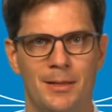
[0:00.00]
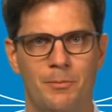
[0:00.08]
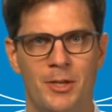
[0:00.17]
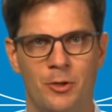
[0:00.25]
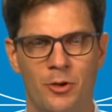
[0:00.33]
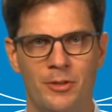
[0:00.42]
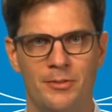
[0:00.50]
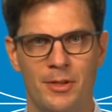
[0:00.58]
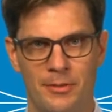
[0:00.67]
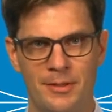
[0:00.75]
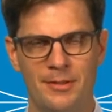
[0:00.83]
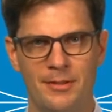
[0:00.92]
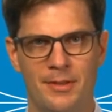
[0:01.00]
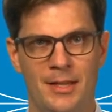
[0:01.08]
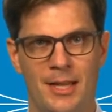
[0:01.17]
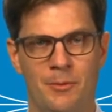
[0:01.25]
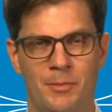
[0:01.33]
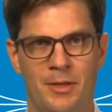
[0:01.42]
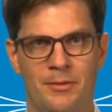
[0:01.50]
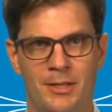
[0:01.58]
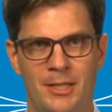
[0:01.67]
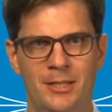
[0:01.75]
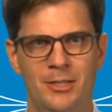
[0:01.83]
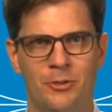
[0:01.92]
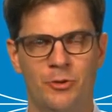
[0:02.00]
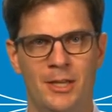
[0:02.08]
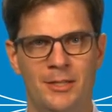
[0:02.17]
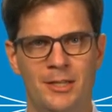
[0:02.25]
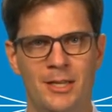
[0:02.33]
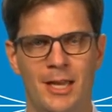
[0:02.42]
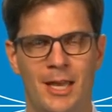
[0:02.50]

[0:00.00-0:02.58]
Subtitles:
because this is then done by the integrator,